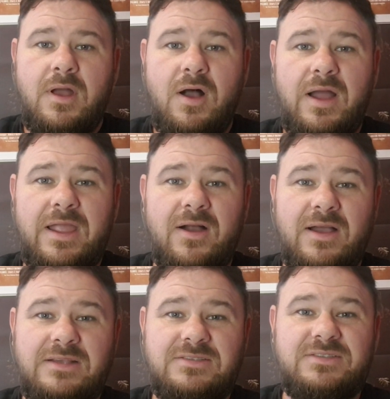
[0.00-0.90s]
Hi
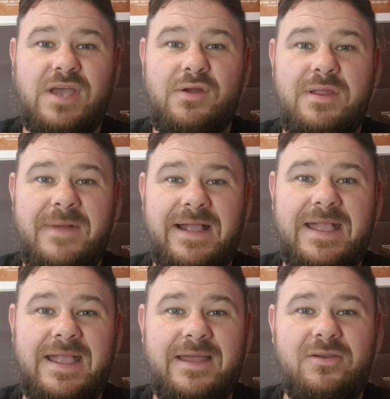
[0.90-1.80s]
guys, Tony back
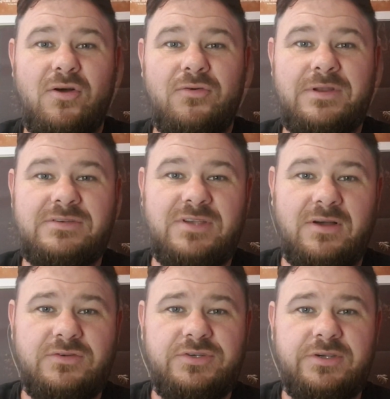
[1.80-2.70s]
again, Horror in
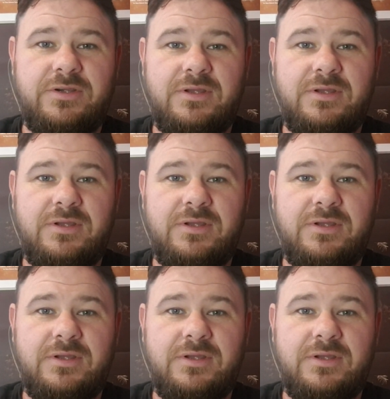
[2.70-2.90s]
Todge.